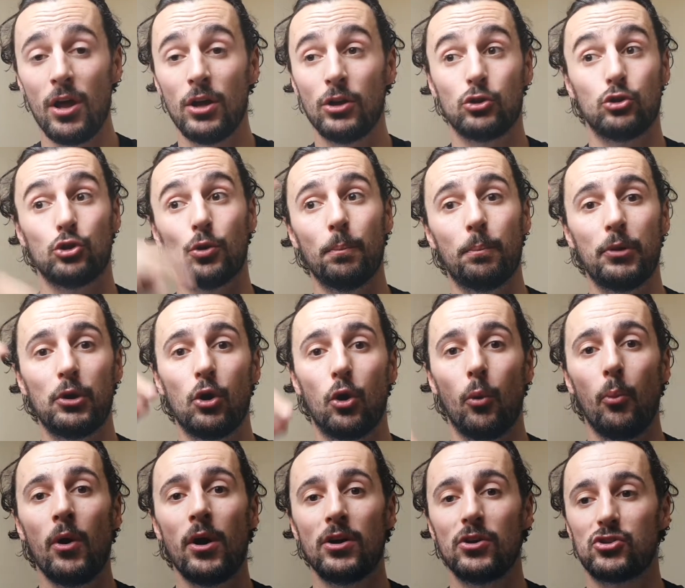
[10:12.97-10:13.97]
jumping up
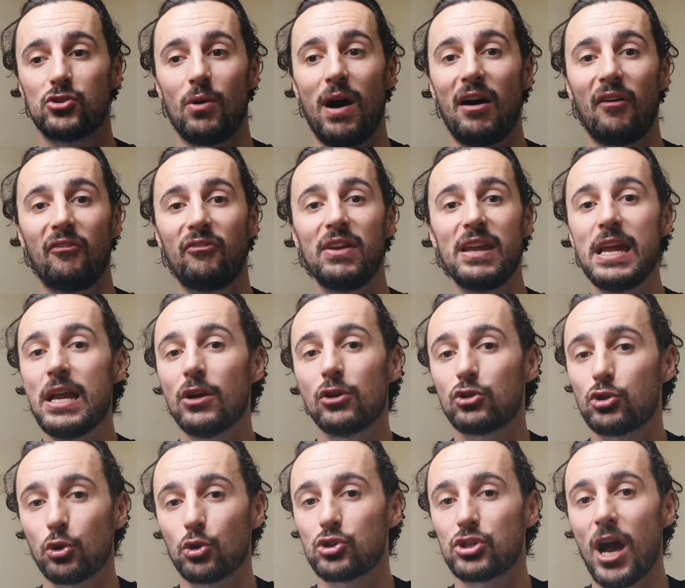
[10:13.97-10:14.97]
so our feet
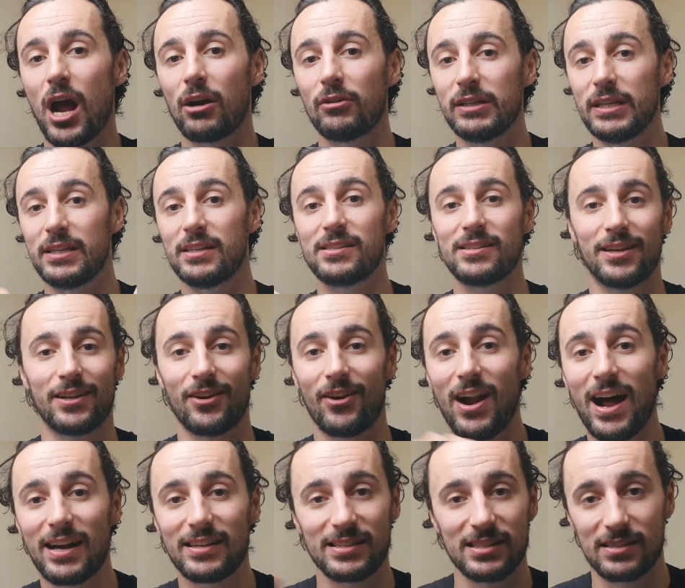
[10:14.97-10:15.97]
touch our ears and our
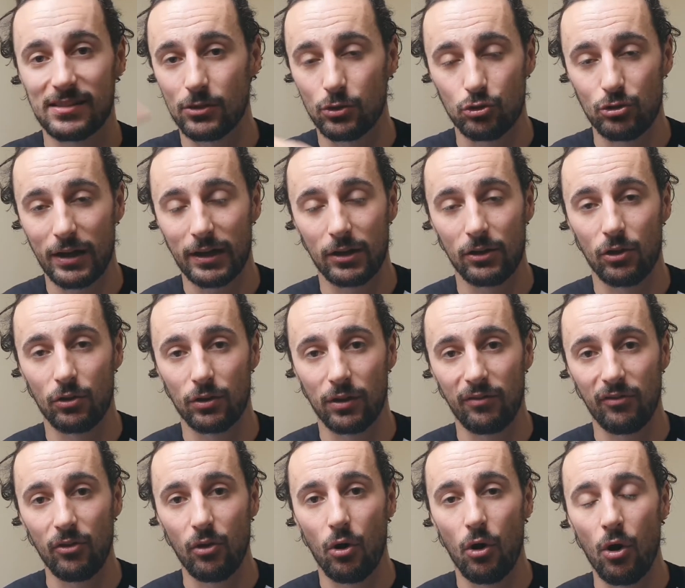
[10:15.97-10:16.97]
ass is still dragging along the
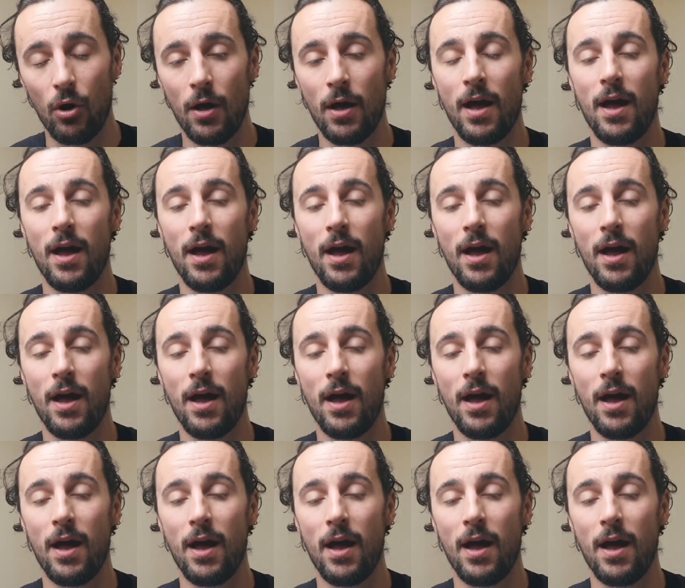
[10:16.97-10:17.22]
floor.